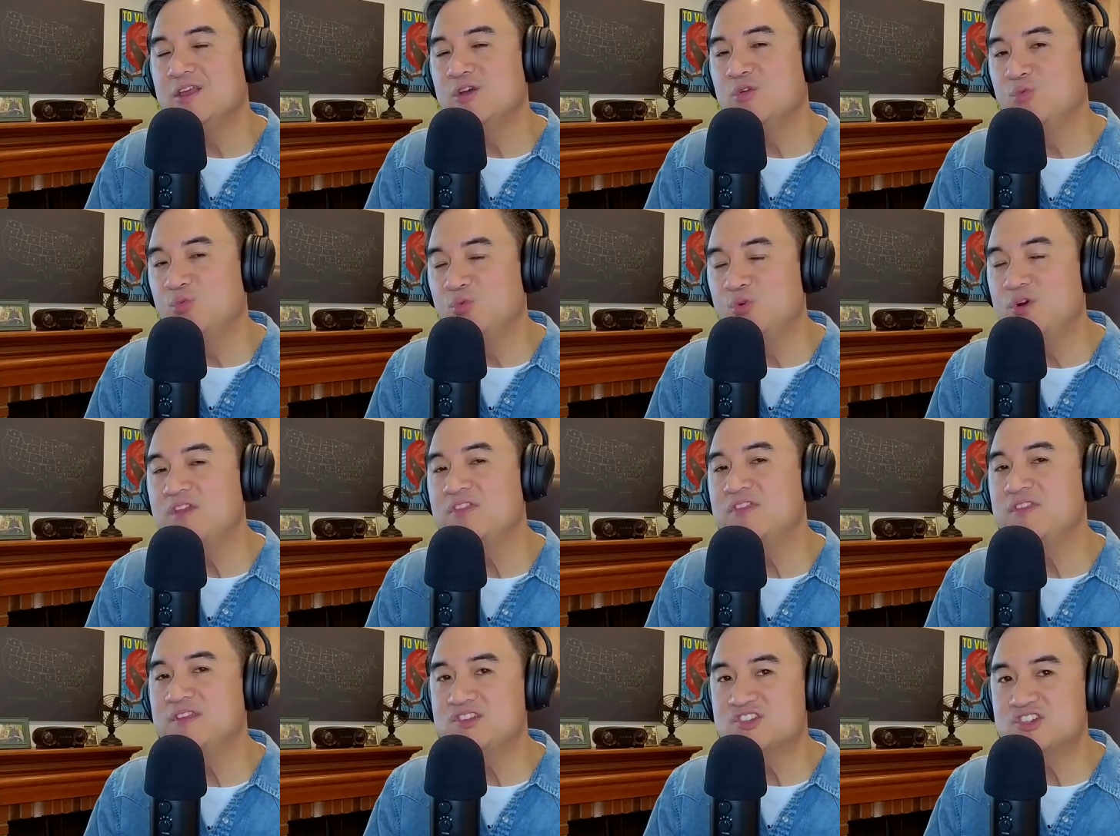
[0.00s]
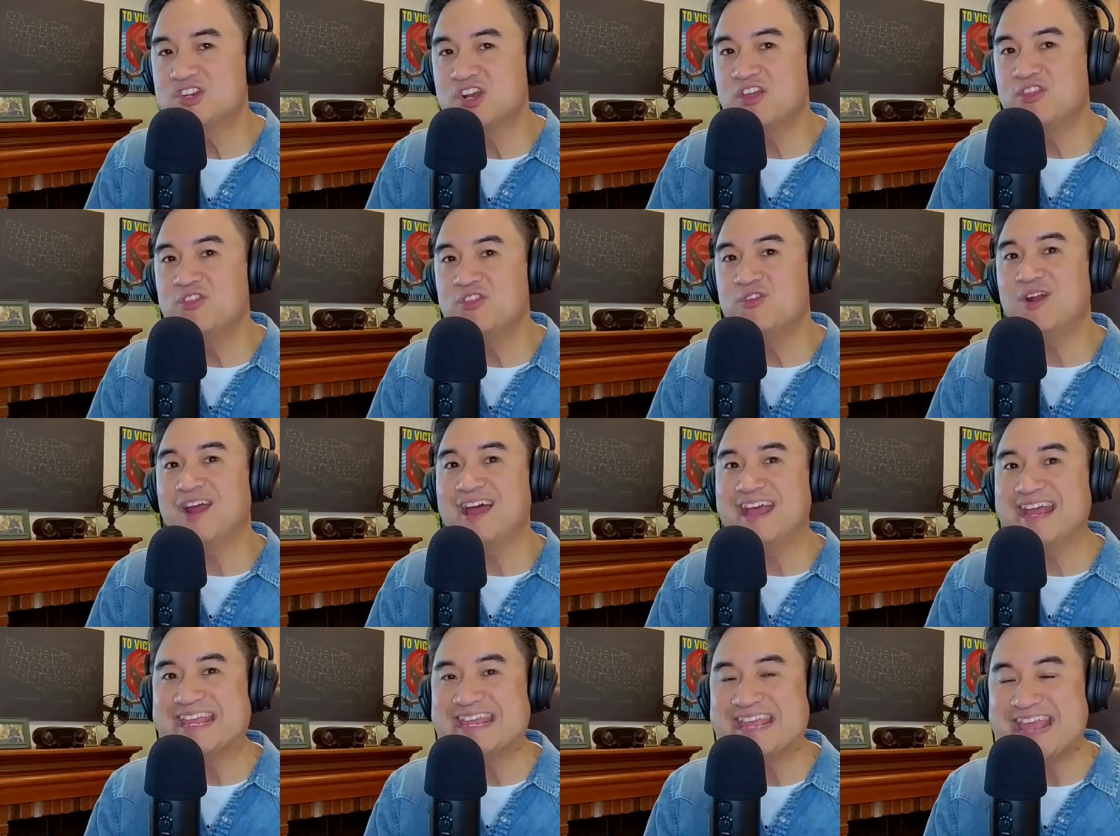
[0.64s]
with each other
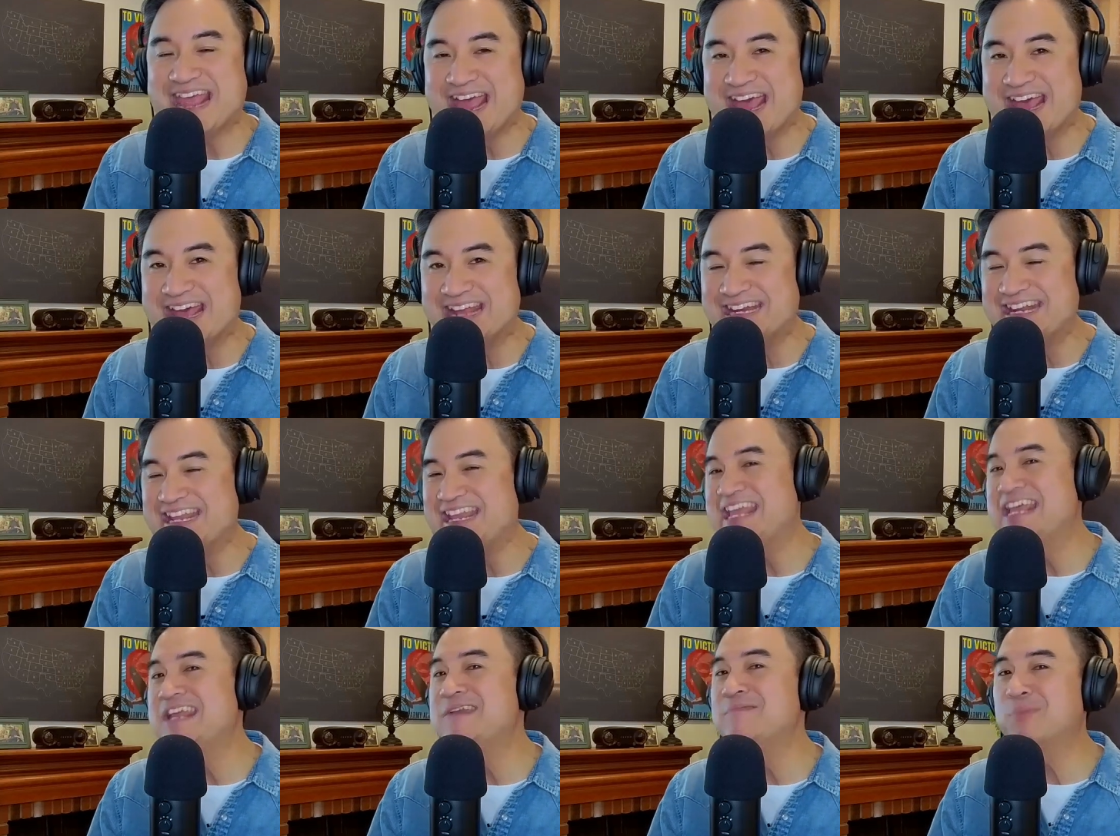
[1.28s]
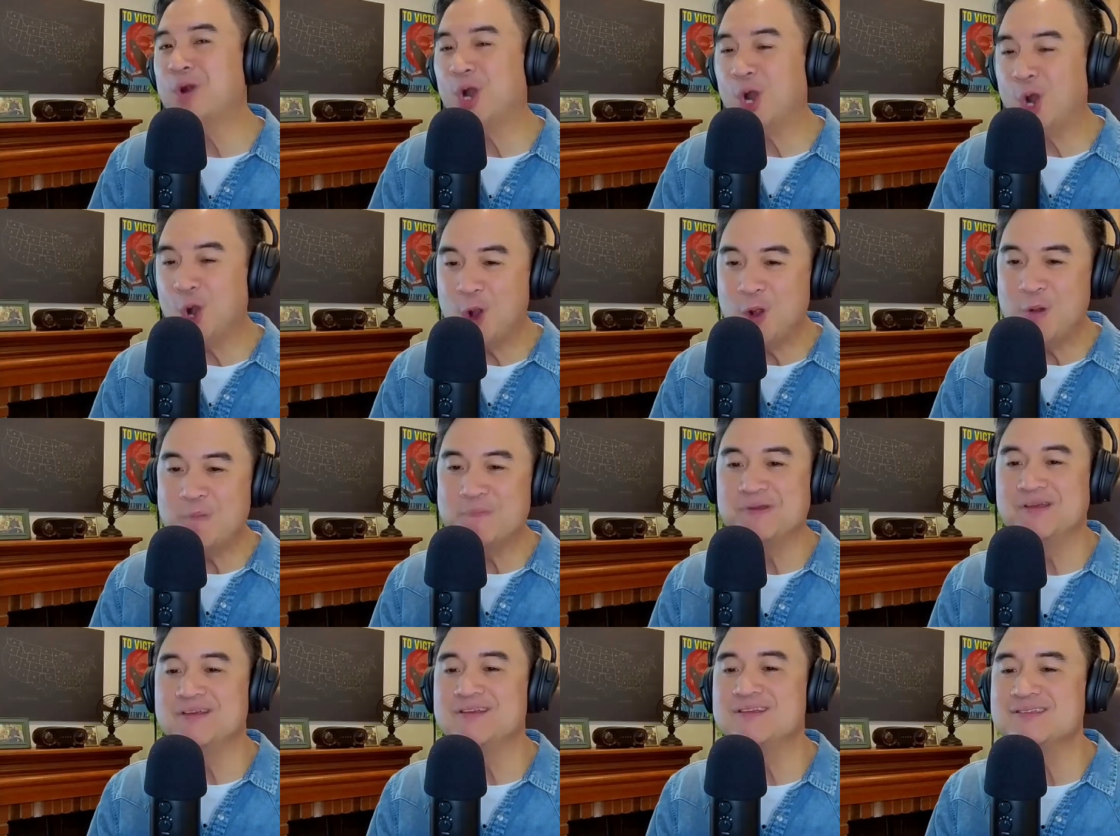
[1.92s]
again in
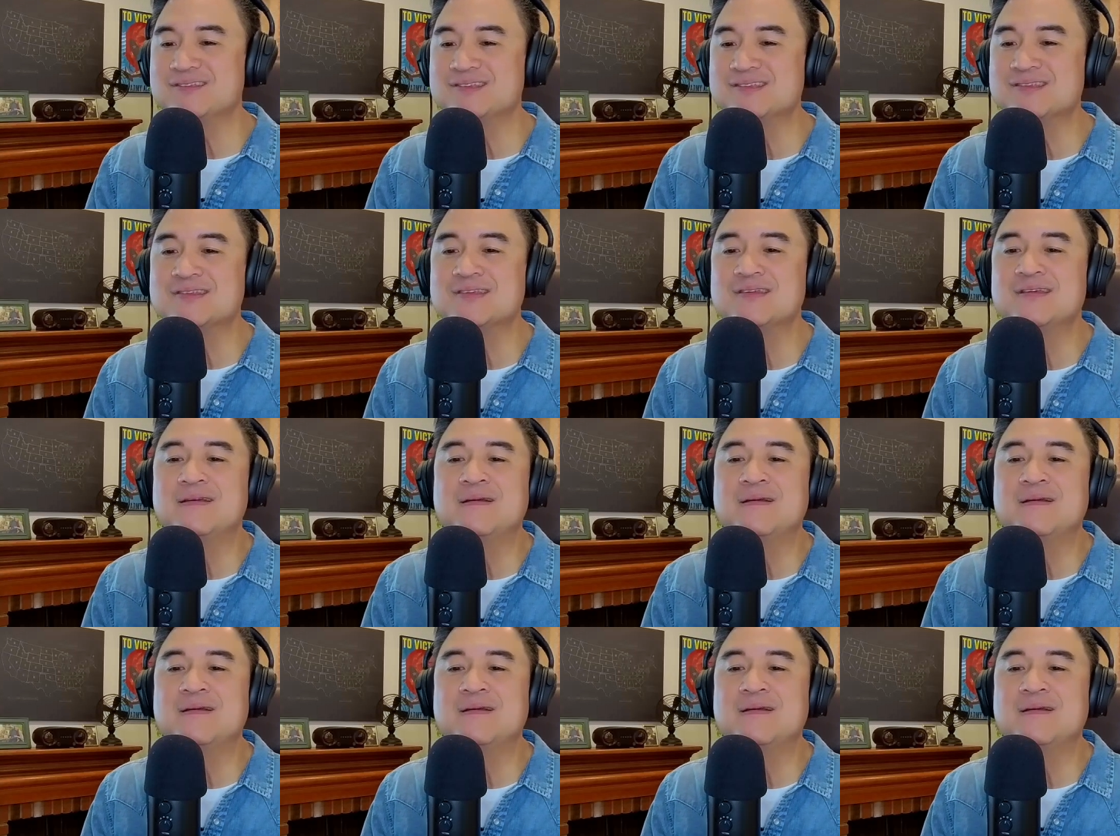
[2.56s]
purpose.